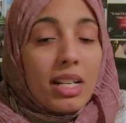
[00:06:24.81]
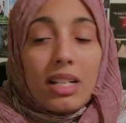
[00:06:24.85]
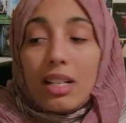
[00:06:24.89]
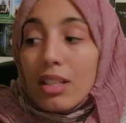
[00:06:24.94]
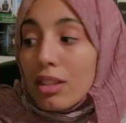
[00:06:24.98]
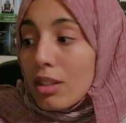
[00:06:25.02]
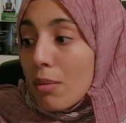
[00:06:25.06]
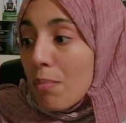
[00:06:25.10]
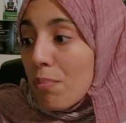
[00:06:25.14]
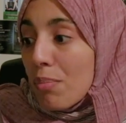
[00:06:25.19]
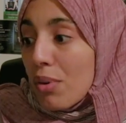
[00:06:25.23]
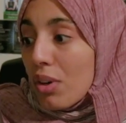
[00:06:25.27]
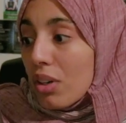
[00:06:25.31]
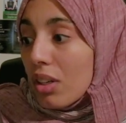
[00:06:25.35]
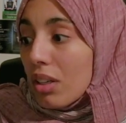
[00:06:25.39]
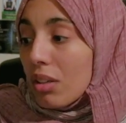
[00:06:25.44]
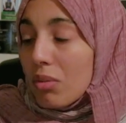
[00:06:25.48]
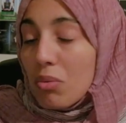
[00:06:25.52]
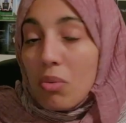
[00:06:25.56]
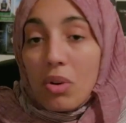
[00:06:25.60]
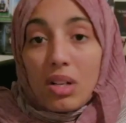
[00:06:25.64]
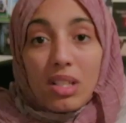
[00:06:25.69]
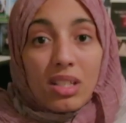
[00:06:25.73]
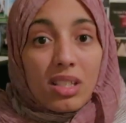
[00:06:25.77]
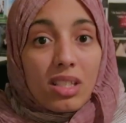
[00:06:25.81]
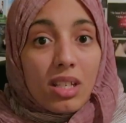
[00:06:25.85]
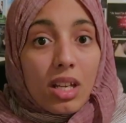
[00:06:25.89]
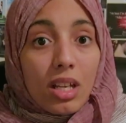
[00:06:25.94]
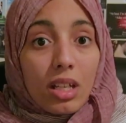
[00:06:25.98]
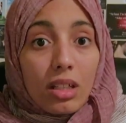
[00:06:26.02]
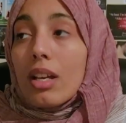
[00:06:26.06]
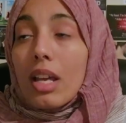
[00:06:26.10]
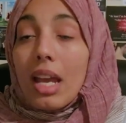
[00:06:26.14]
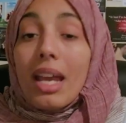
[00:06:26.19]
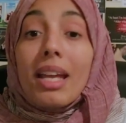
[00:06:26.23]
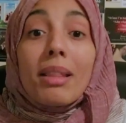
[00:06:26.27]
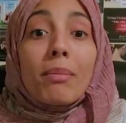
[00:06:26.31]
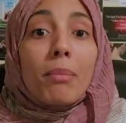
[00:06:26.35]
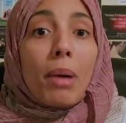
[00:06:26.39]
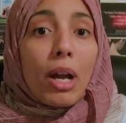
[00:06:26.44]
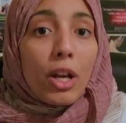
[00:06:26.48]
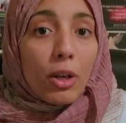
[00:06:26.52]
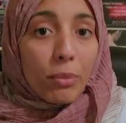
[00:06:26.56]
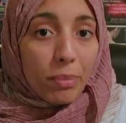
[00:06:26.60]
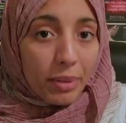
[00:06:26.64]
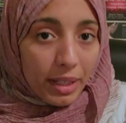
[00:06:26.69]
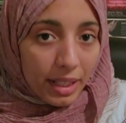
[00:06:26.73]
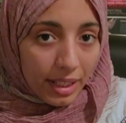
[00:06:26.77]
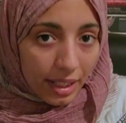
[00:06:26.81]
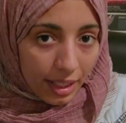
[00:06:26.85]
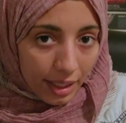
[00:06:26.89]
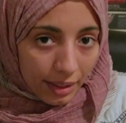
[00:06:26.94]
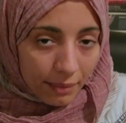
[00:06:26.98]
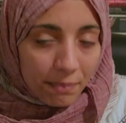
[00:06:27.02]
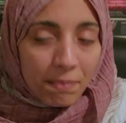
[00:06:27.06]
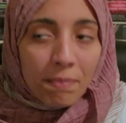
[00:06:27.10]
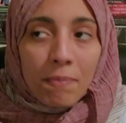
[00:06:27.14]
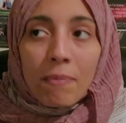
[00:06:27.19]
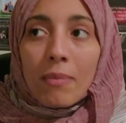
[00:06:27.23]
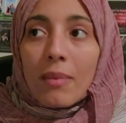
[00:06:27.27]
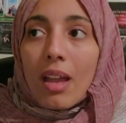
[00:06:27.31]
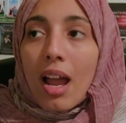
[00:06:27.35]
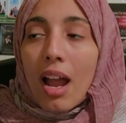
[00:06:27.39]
The book was, in my opinion,